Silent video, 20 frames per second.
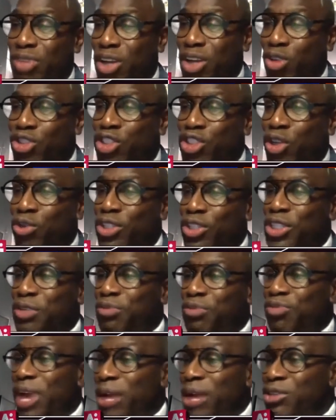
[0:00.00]

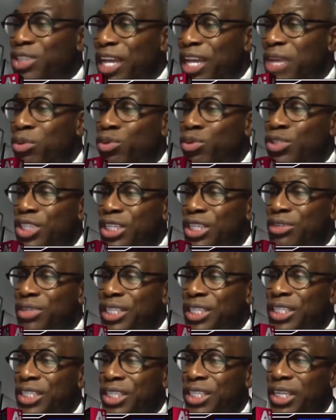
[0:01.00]
consultative roundtable
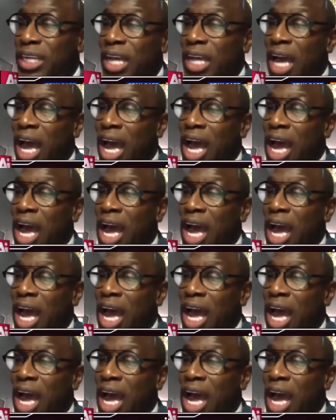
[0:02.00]
series,